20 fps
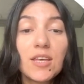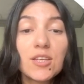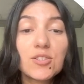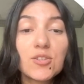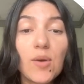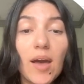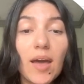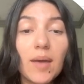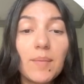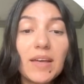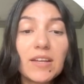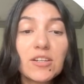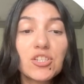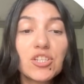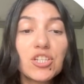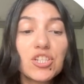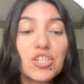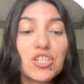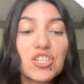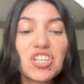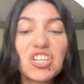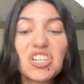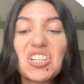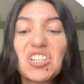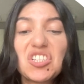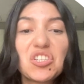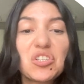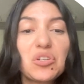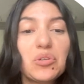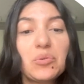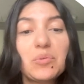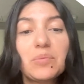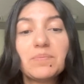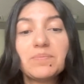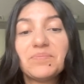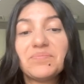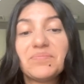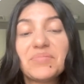So I'm actually just going to do